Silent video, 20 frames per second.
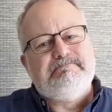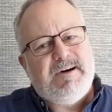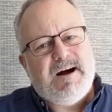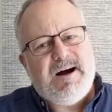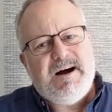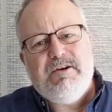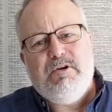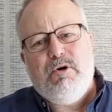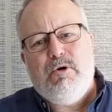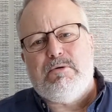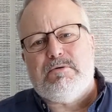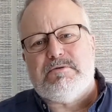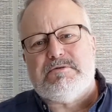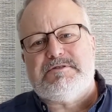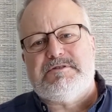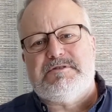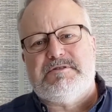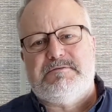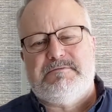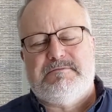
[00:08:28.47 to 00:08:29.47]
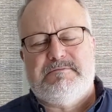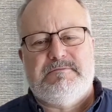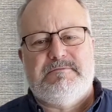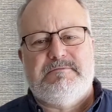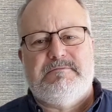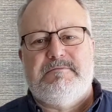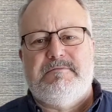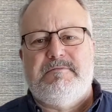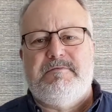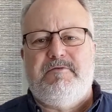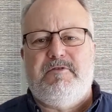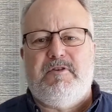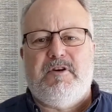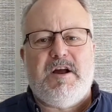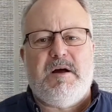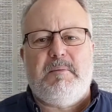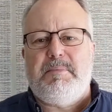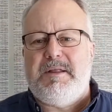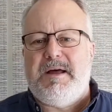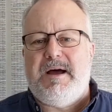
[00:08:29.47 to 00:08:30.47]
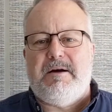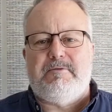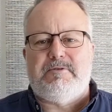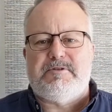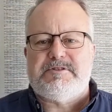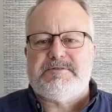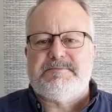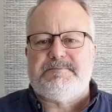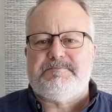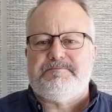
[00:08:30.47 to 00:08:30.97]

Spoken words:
on hold for a couple hours.